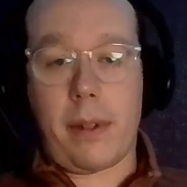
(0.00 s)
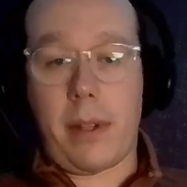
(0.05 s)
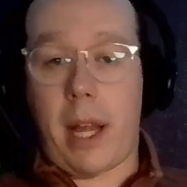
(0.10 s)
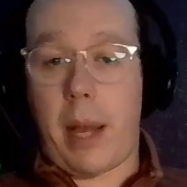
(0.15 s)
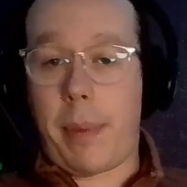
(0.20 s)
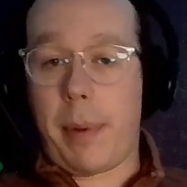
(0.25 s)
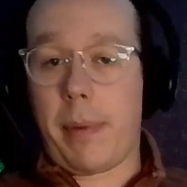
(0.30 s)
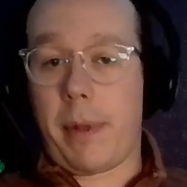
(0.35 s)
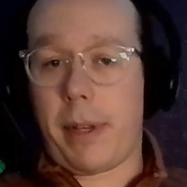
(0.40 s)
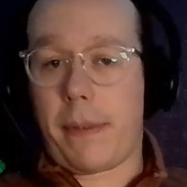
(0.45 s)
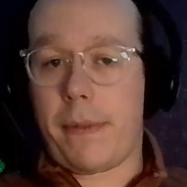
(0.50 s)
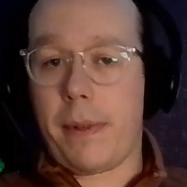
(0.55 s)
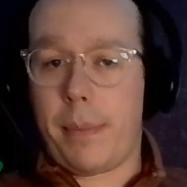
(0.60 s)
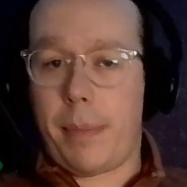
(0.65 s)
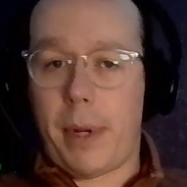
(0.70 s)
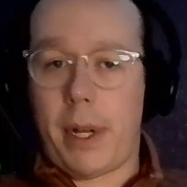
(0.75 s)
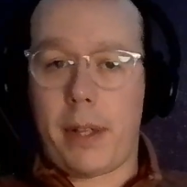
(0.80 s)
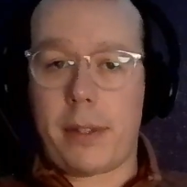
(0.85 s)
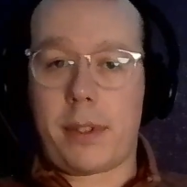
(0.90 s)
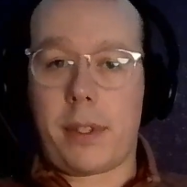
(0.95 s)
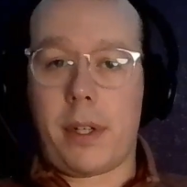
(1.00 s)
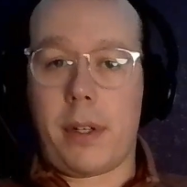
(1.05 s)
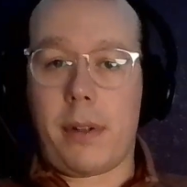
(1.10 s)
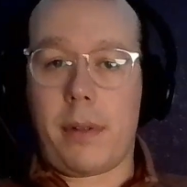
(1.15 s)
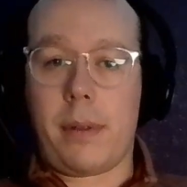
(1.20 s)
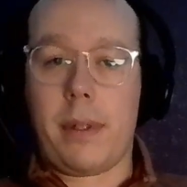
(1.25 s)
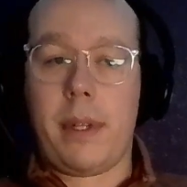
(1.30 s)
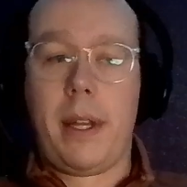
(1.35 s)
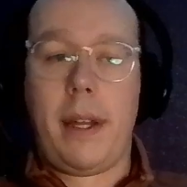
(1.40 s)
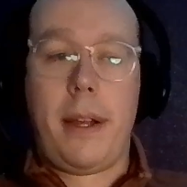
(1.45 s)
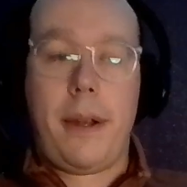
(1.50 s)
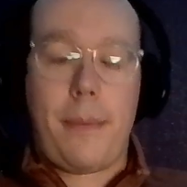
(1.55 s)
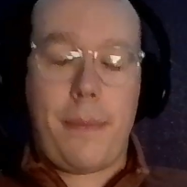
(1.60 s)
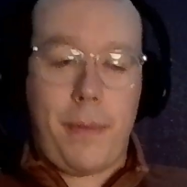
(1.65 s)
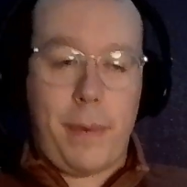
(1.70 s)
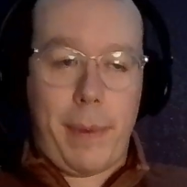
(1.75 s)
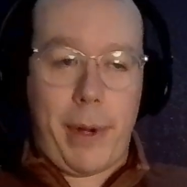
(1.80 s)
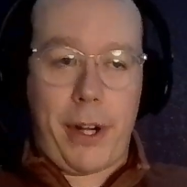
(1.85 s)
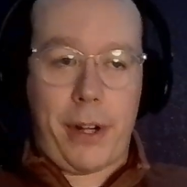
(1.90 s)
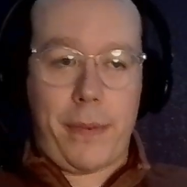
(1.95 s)
A lot of people like football. So
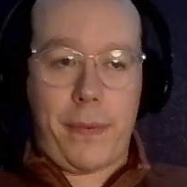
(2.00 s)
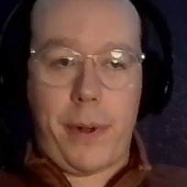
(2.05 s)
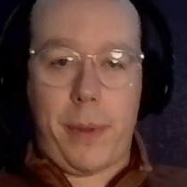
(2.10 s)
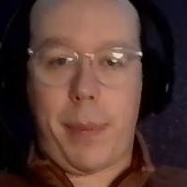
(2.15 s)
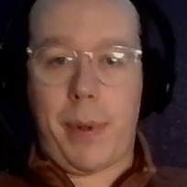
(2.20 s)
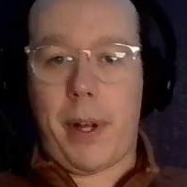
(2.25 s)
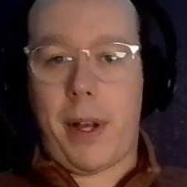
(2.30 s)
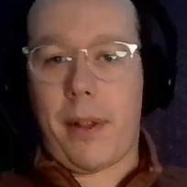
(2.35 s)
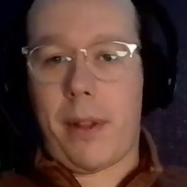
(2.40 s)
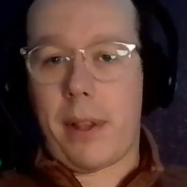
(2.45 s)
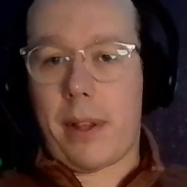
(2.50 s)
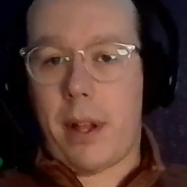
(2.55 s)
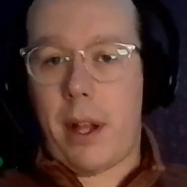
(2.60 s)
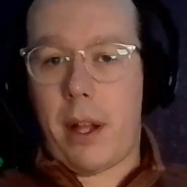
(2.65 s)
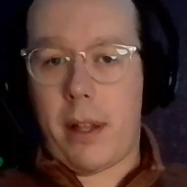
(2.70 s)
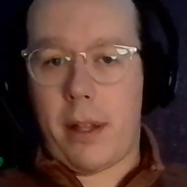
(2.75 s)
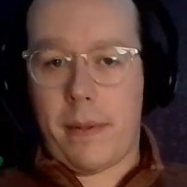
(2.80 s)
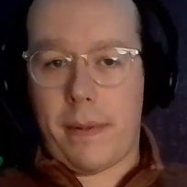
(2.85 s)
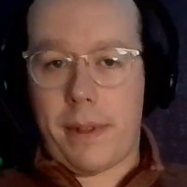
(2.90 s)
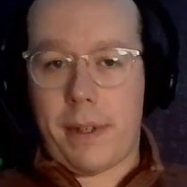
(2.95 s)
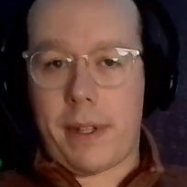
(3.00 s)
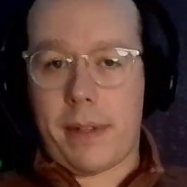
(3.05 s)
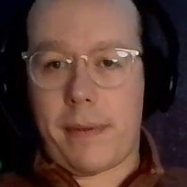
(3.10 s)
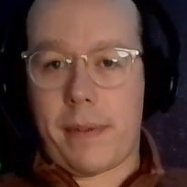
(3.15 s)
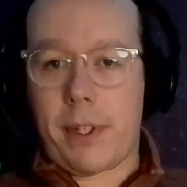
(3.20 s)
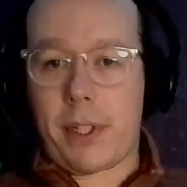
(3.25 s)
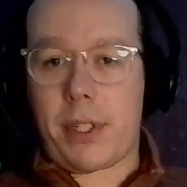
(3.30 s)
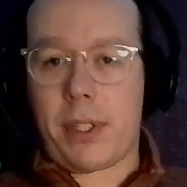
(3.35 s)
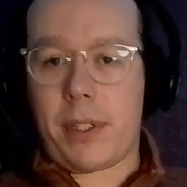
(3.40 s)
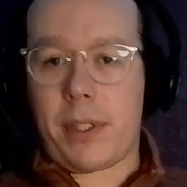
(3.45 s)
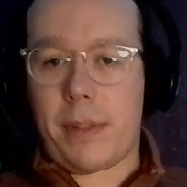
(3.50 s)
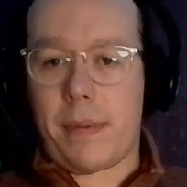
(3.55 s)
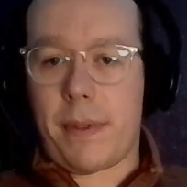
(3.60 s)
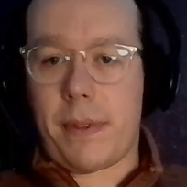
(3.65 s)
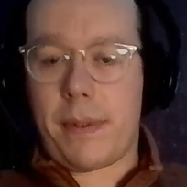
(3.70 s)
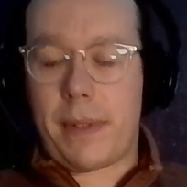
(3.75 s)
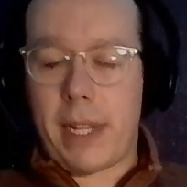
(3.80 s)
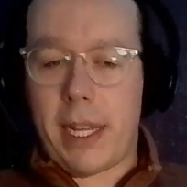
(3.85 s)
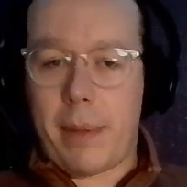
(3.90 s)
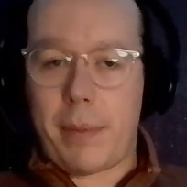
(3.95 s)
American football, all of the divisions of
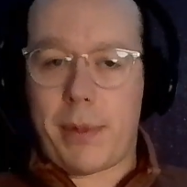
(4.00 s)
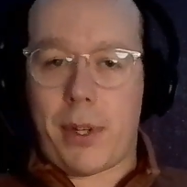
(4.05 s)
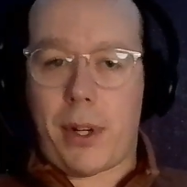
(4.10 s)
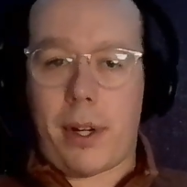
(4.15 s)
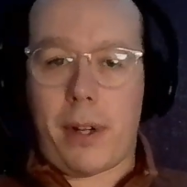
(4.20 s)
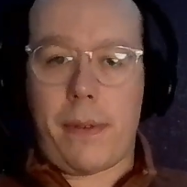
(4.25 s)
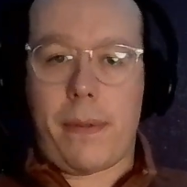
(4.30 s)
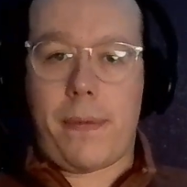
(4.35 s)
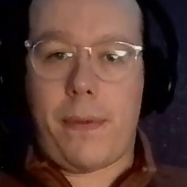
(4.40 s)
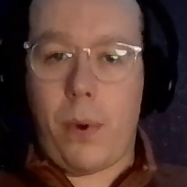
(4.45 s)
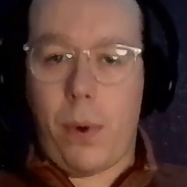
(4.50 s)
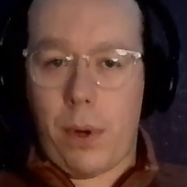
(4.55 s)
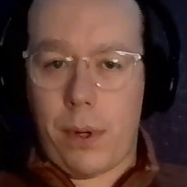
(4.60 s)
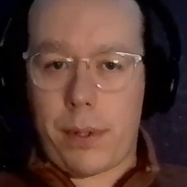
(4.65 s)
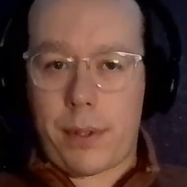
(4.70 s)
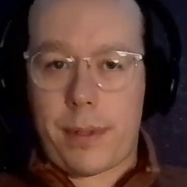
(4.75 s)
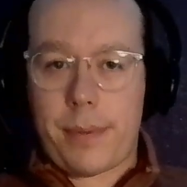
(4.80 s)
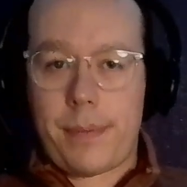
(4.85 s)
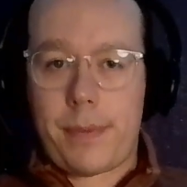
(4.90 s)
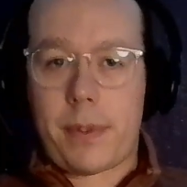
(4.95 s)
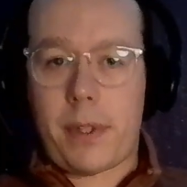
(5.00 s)
the teams are in fours.